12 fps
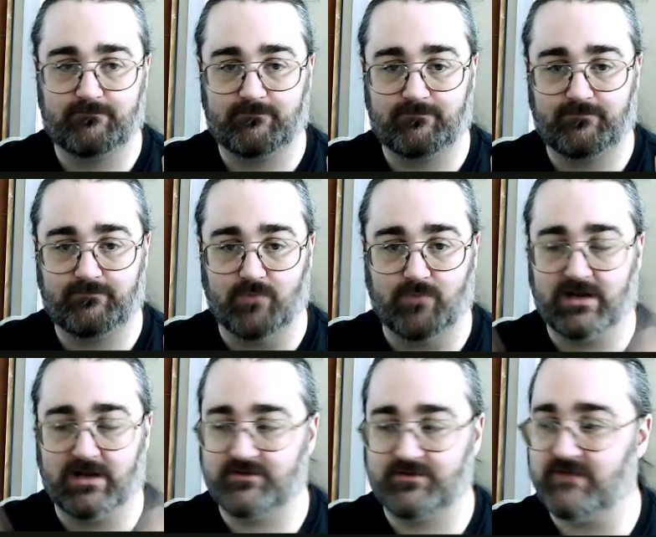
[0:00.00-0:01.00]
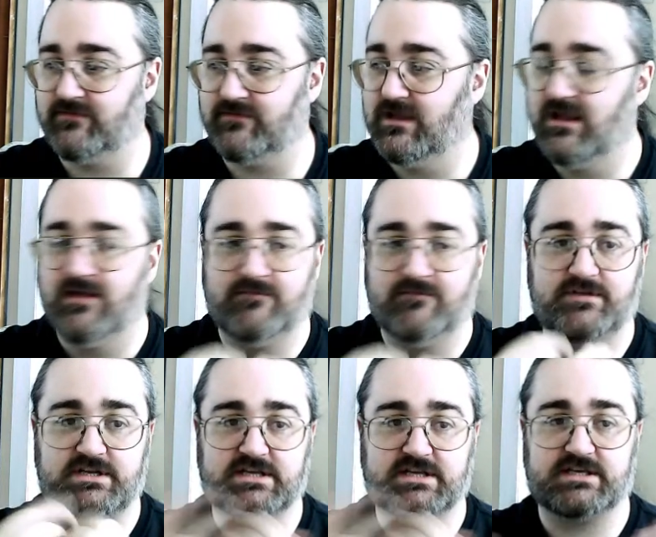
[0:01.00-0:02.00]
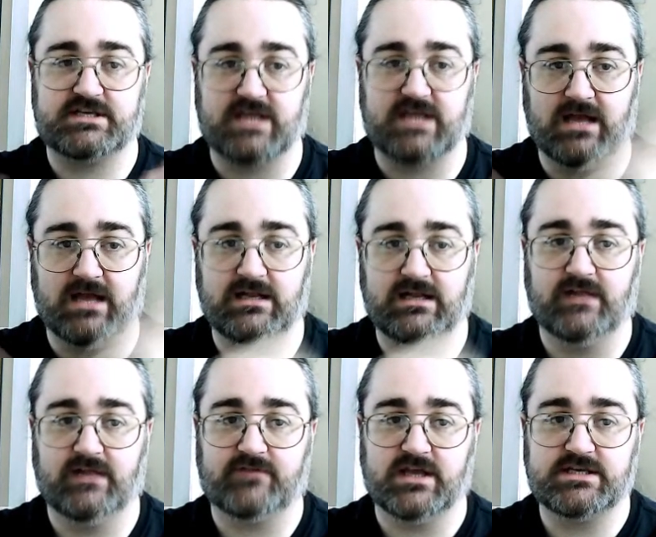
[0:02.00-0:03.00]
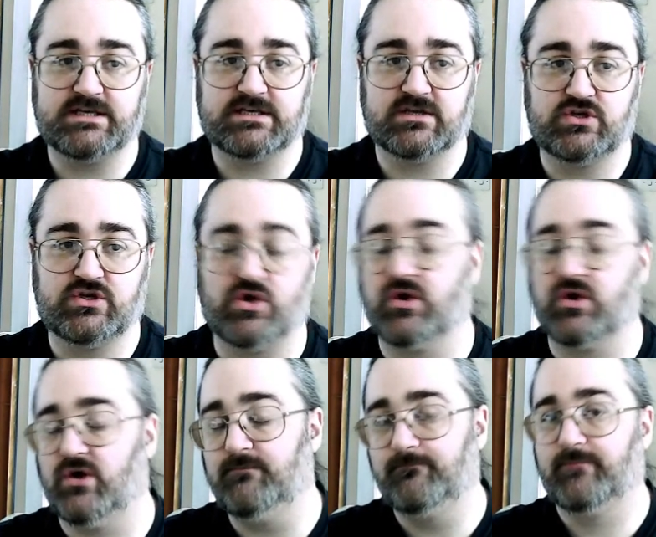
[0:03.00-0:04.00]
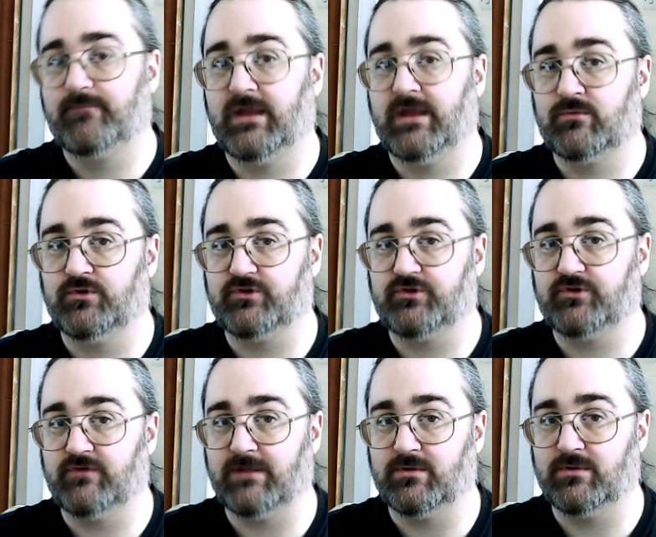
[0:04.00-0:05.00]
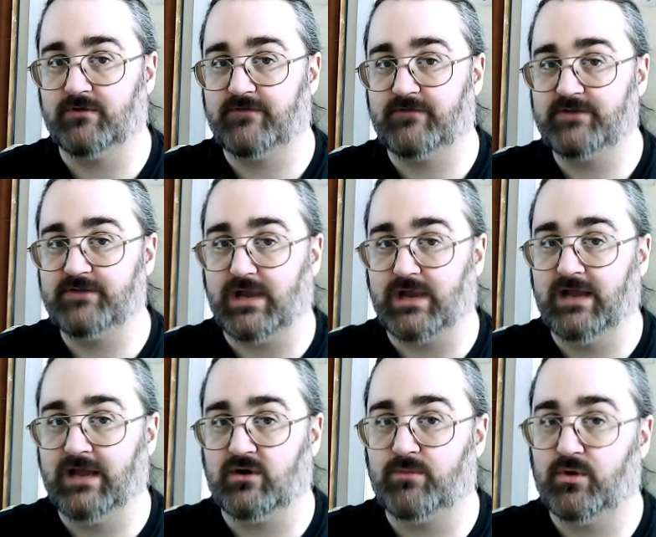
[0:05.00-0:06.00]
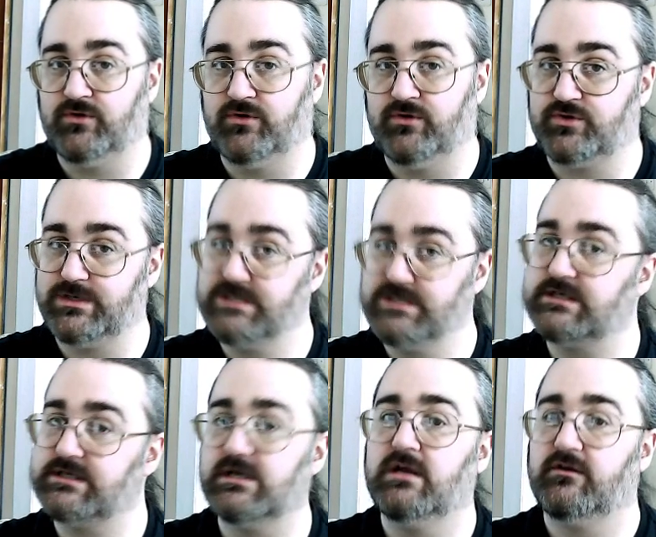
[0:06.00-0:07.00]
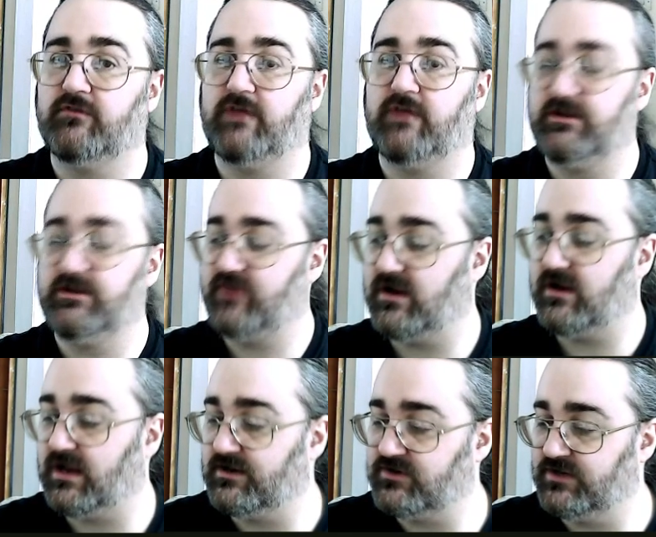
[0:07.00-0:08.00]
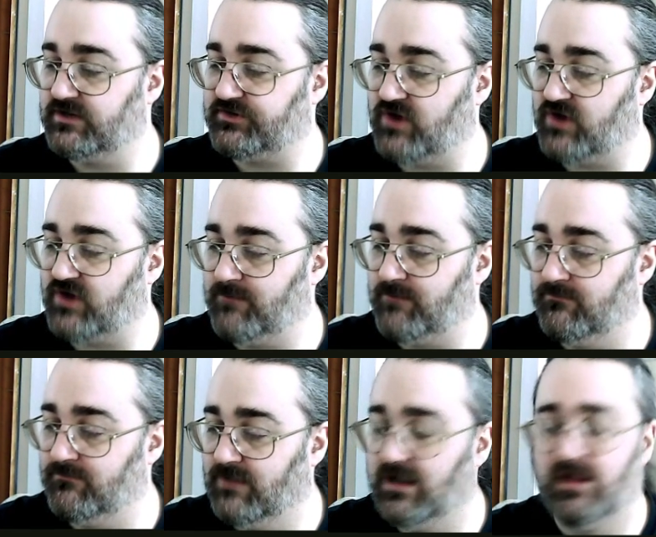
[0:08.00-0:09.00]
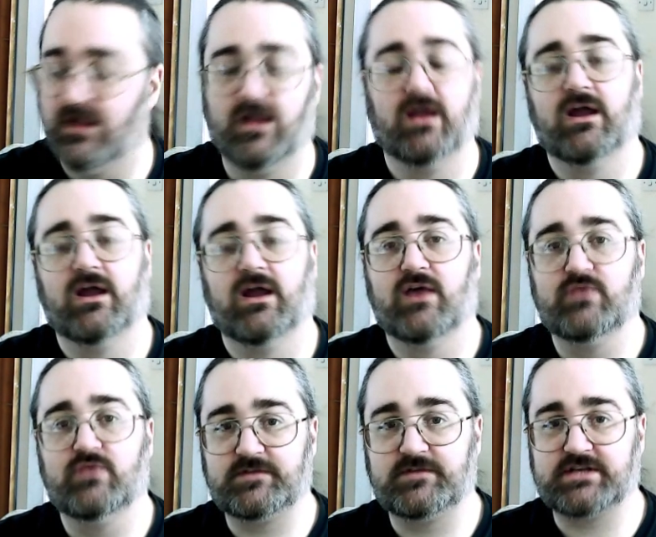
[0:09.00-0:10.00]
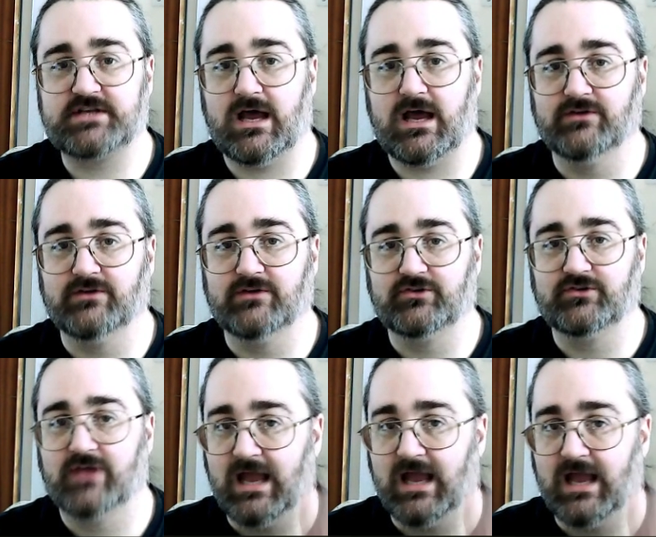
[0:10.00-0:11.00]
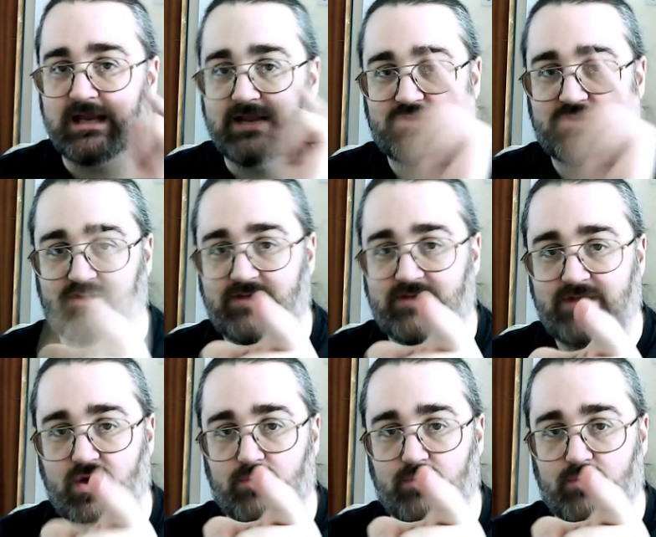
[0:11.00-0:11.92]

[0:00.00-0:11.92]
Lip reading: that kind of stuff. Visit us nearenoughndice.com, and we're also available on Facebook and upon the Twitters. So find us there. And until next time, reach for the stars and get safely home.